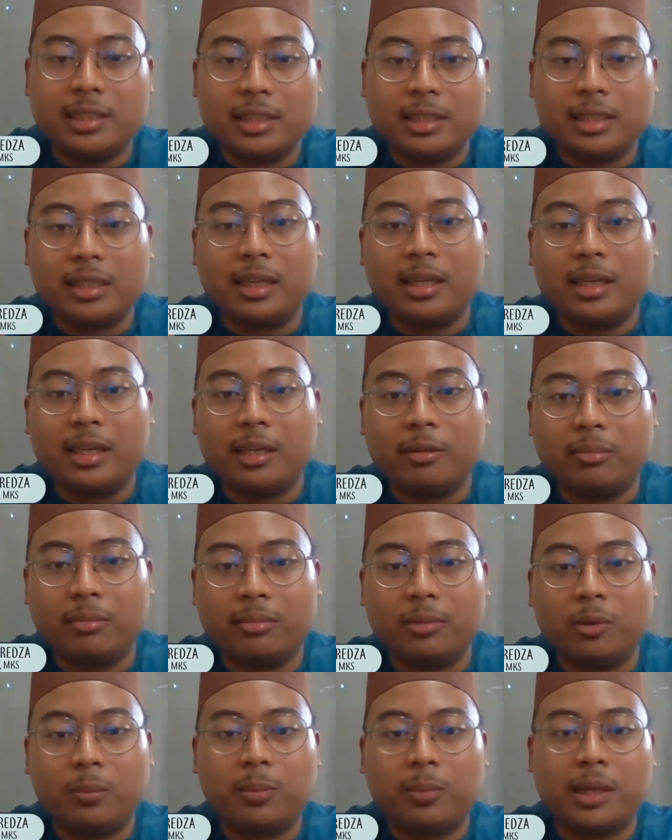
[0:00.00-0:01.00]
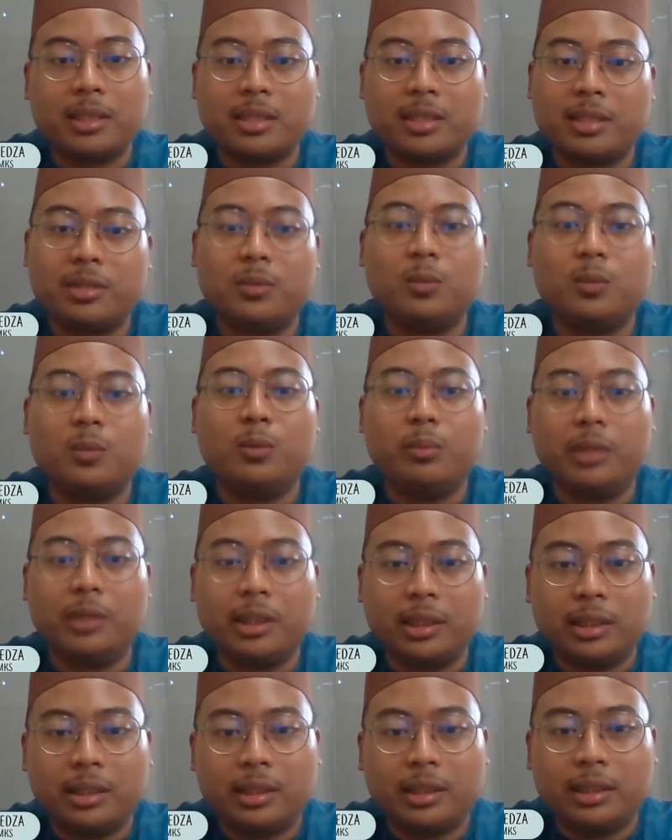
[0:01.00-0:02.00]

Islam, oppresses women,